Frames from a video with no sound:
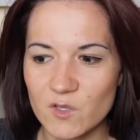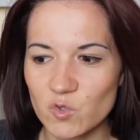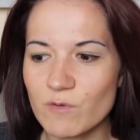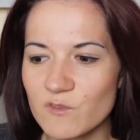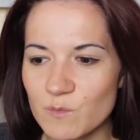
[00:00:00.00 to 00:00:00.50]

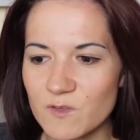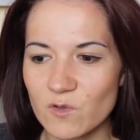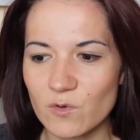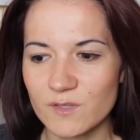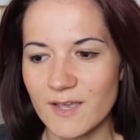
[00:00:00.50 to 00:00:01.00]
truth to be
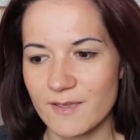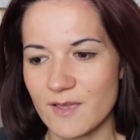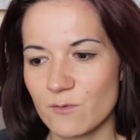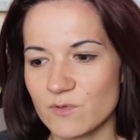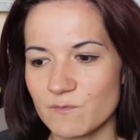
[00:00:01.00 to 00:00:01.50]
told, I,
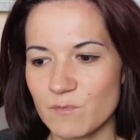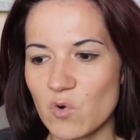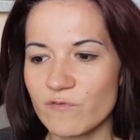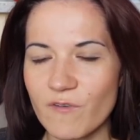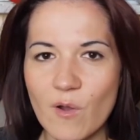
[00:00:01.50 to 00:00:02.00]
I was
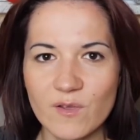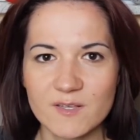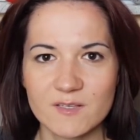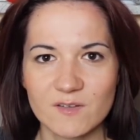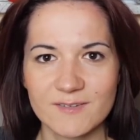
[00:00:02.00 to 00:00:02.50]
more
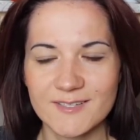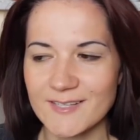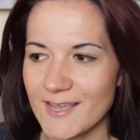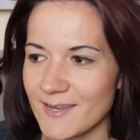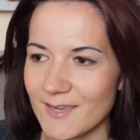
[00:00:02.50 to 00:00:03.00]
focused on
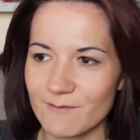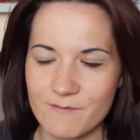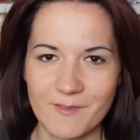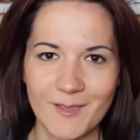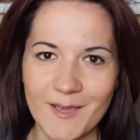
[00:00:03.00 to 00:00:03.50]
setting
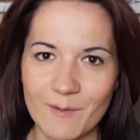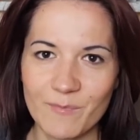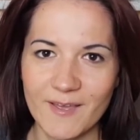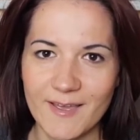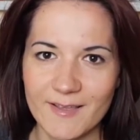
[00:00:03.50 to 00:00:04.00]
everything up
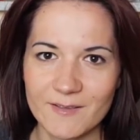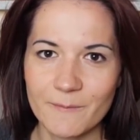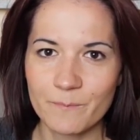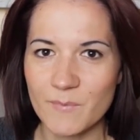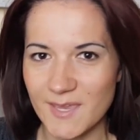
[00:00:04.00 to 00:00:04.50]
and
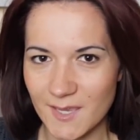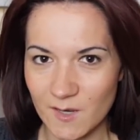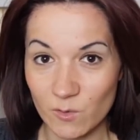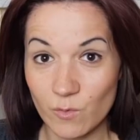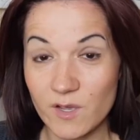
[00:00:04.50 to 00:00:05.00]
making
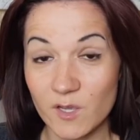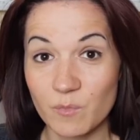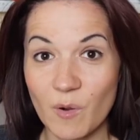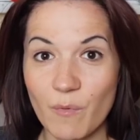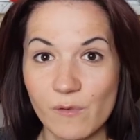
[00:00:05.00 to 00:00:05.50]
it work
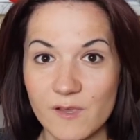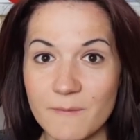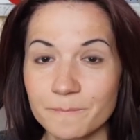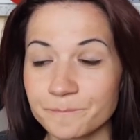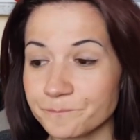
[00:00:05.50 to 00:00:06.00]
properly.
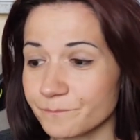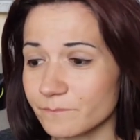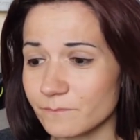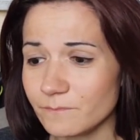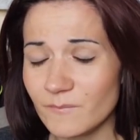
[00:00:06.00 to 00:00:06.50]

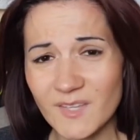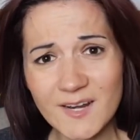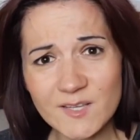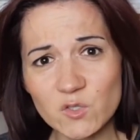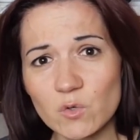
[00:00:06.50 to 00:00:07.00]

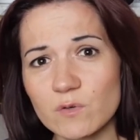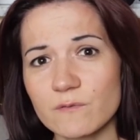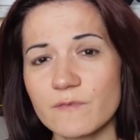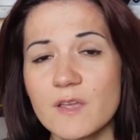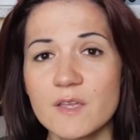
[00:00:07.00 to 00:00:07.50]
Then I sort of
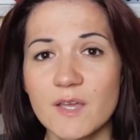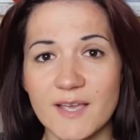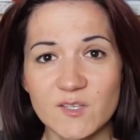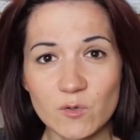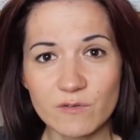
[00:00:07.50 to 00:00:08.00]

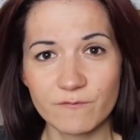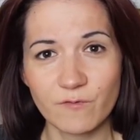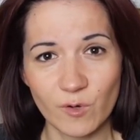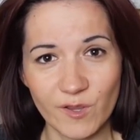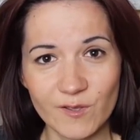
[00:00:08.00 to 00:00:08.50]
I sort of
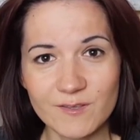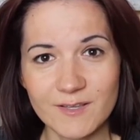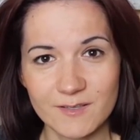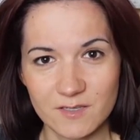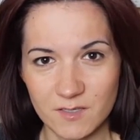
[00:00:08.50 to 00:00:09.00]
forgot
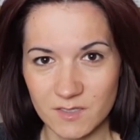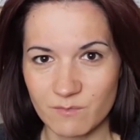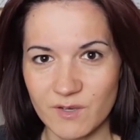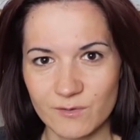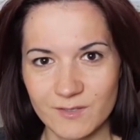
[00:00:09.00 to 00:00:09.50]
that this is
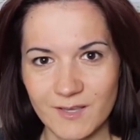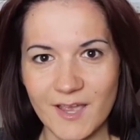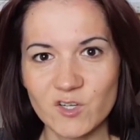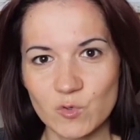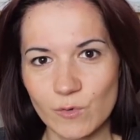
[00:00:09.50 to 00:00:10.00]
about the
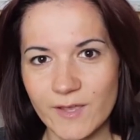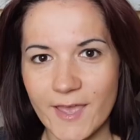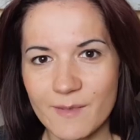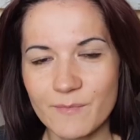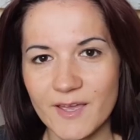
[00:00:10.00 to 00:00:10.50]
actual
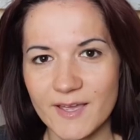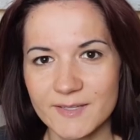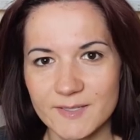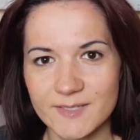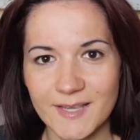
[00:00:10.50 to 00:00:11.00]
game
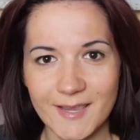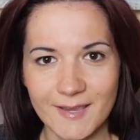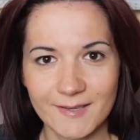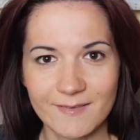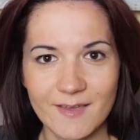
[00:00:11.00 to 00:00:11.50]
and
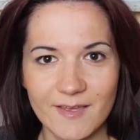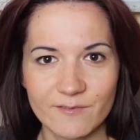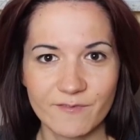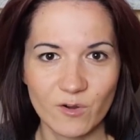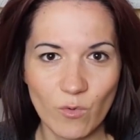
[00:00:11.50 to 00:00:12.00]
saying that
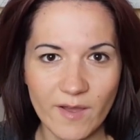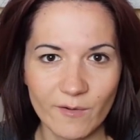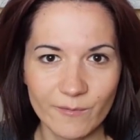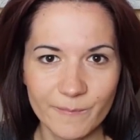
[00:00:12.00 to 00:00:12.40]
farewell.